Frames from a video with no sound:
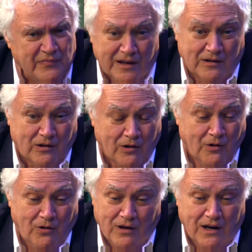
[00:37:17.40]

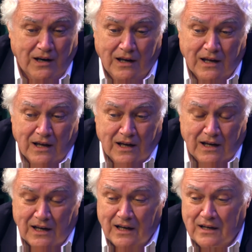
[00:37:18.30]
including
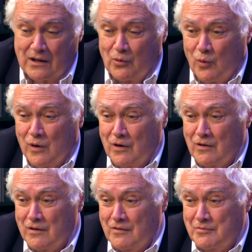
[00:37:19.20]
in the
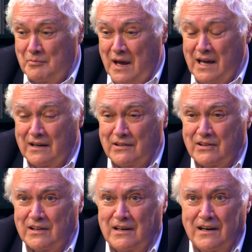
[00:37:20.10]
world of
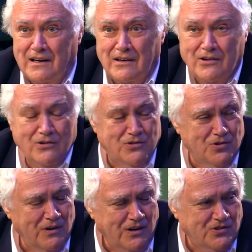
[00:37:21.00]
medicine and
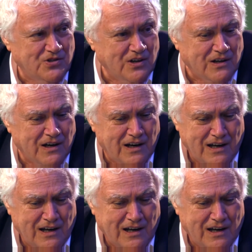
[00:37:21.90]
nutrition.